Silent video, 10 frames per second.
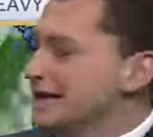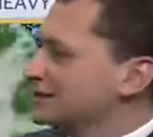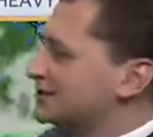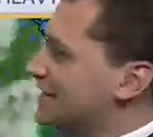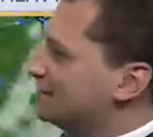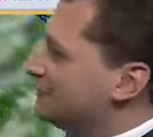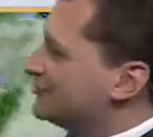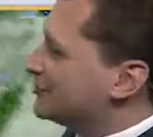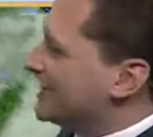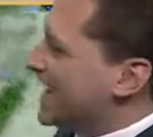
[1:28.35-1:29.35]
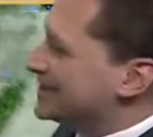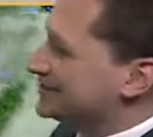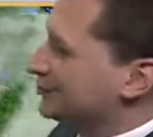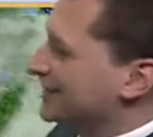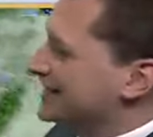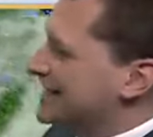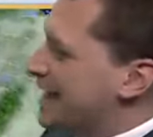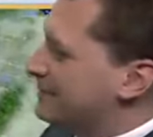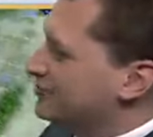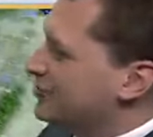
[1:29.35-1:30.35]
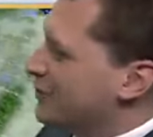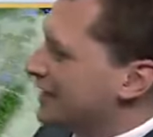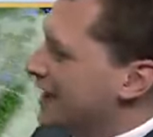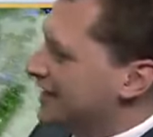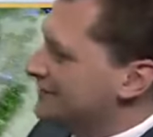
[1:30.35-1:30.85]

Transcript: You'll see on Futurecast really not much going on.